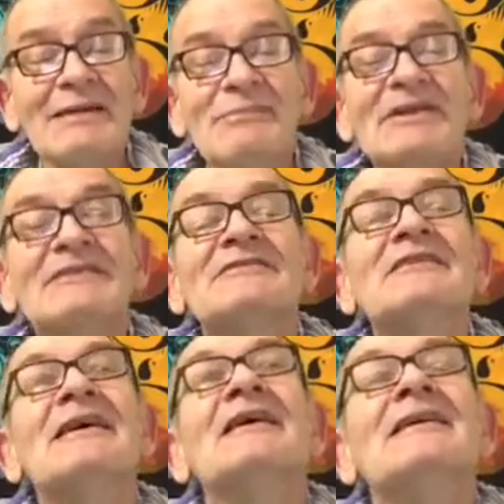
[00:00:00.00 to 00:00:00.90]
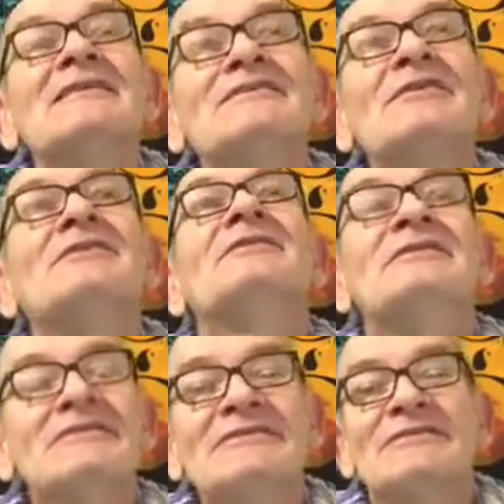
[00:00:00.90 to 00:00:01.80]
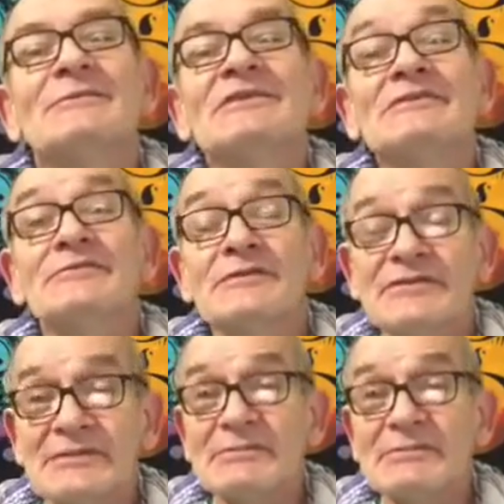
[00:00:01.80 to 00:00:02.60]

because tolerance is a wonderful thing.